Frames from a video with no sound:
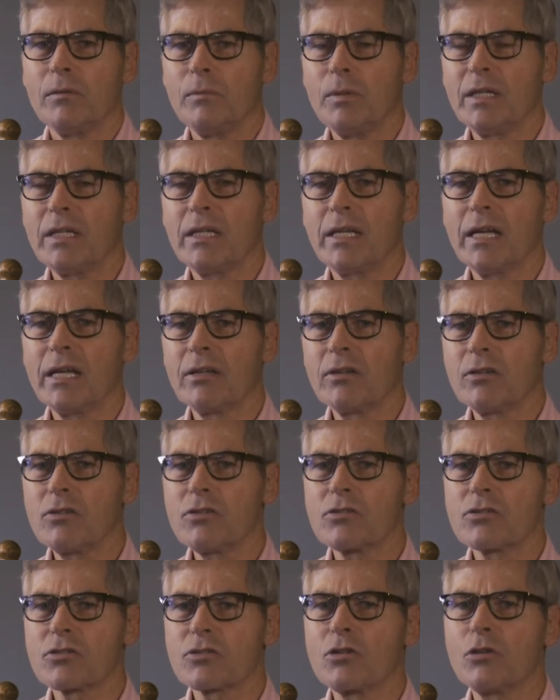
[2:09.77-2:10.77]

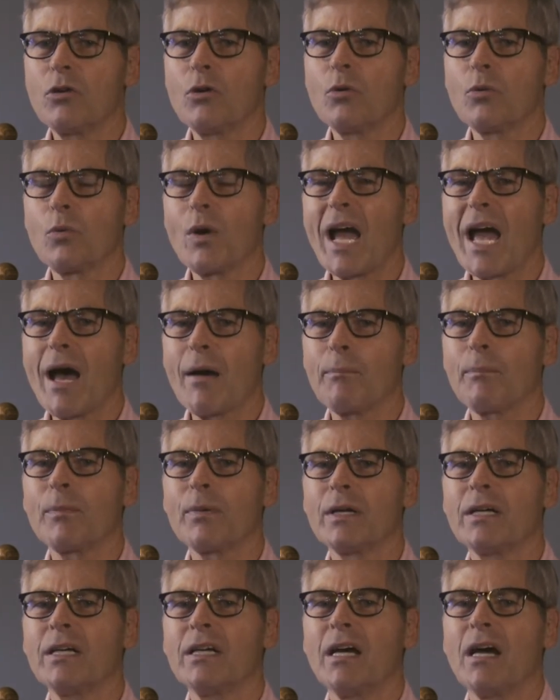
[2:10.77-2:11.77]
begins to wrap